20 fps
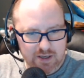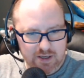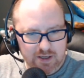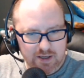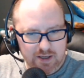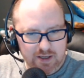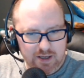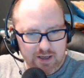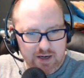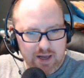
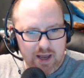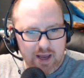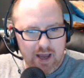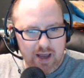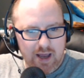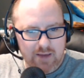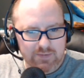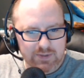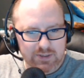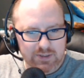Yes. An
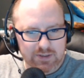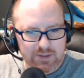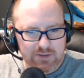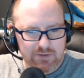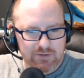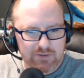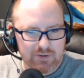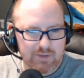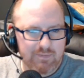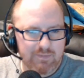
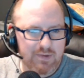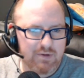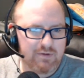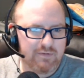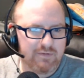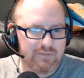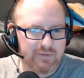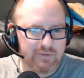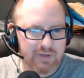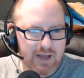absolutely
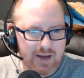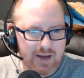beautiful